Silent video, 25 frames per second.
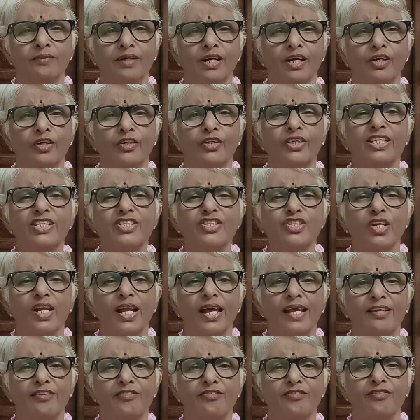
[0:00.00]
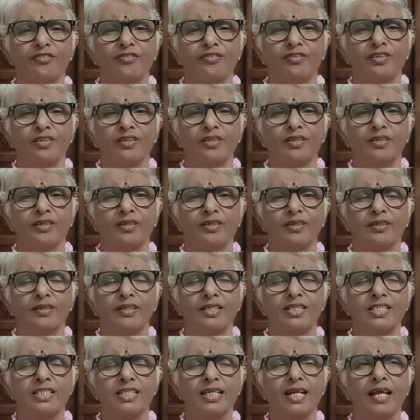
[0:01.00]
rich life.
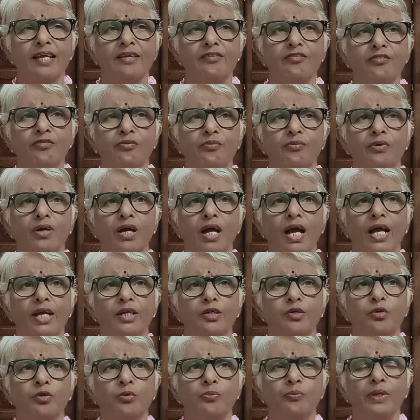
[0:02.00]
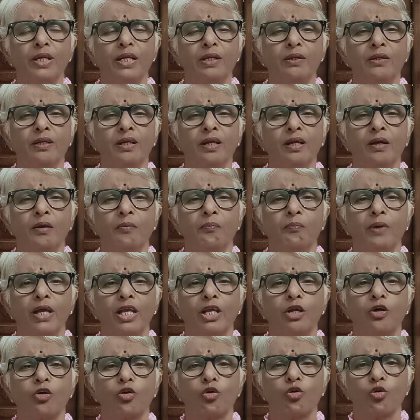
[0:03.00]
Rich life, I don't mean by
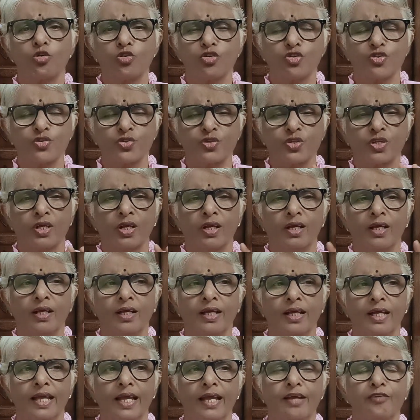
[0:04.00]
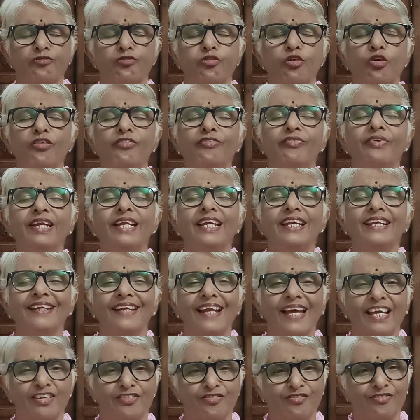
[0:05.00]
crores. A fulfilling
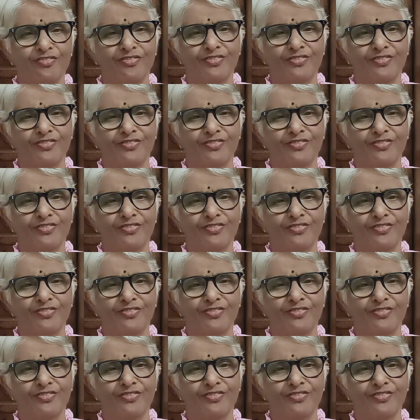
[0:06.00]
life,